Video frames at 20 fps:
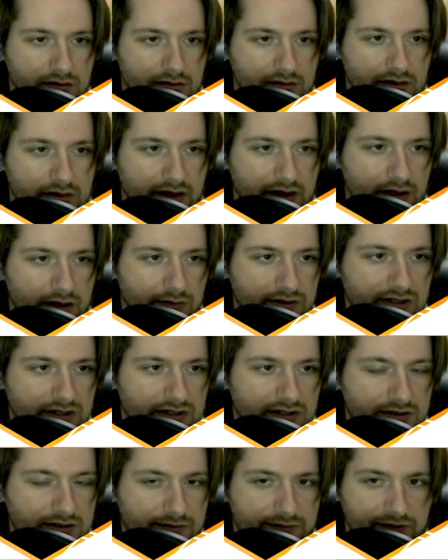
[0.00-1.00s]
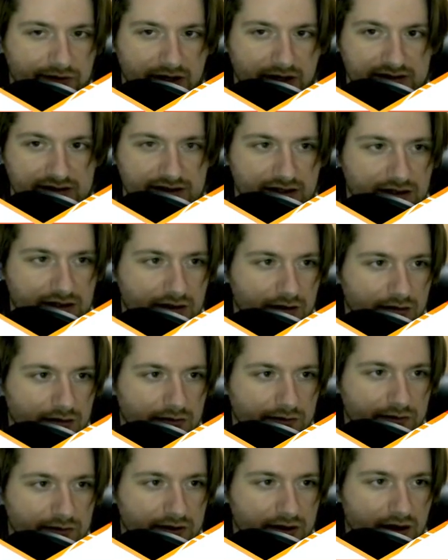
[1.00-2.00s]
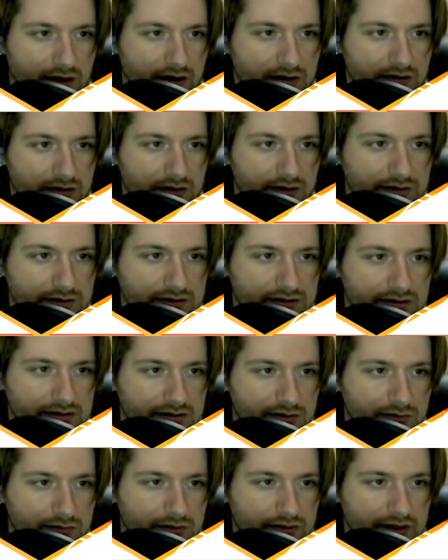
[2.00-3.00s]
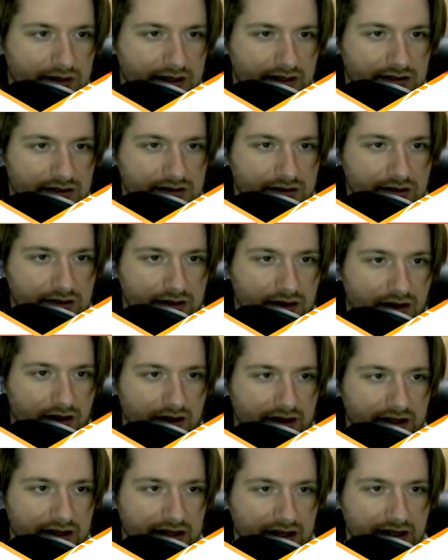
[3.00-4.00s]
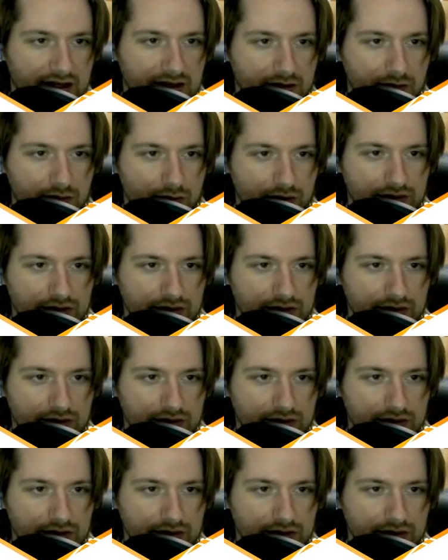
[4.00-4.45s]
Now we need to fuzz the code for Carlos. We'll go ahead and turn it on again. 1,